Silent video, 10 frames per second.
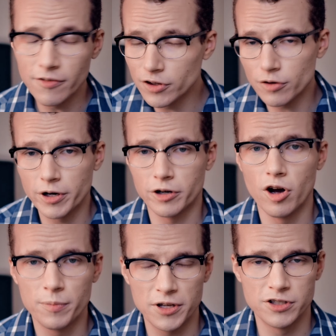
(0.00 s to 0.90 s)
giving the reader
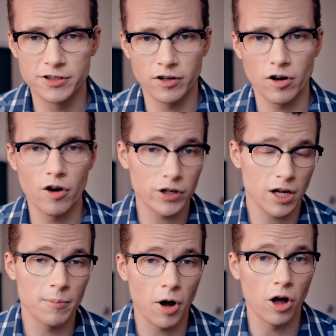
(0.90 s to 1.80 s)
hope that she's going to
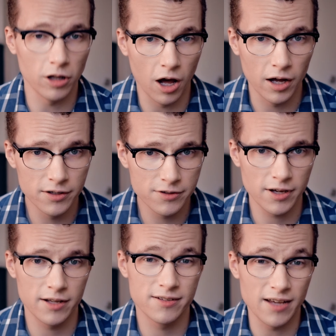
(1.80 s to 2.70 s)
overcome all odds
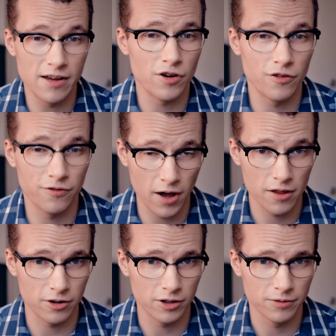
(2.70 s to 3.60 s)
and save her
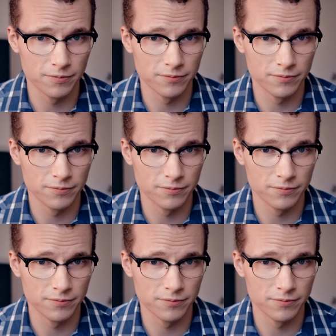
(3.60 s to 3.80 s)
father,